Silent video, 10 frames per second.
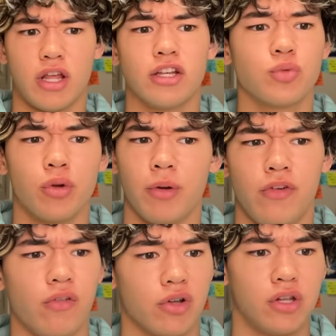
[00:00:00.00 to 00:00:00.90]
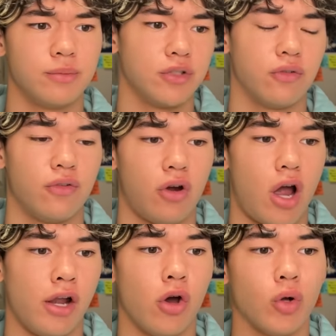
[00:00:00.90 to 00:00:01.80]
That is one of my favorite clips so far.
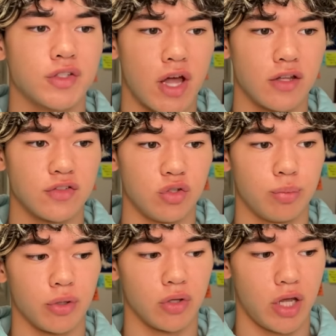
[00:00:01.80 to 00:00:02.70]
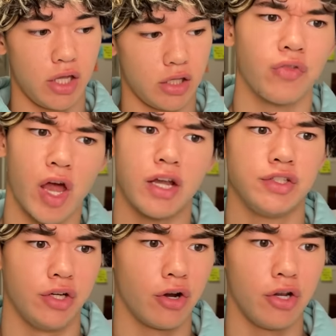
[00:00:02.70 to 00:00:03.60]
I know it's not super like
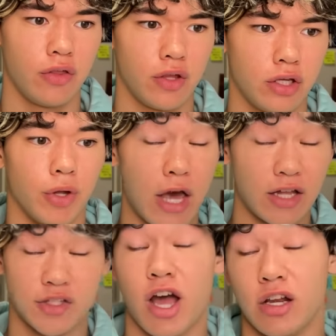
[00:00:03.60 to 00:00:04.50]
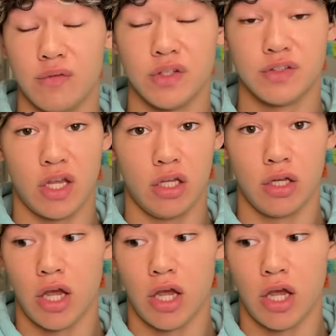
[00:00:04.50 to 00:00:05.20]
flashy or anything, but that's kind of insane.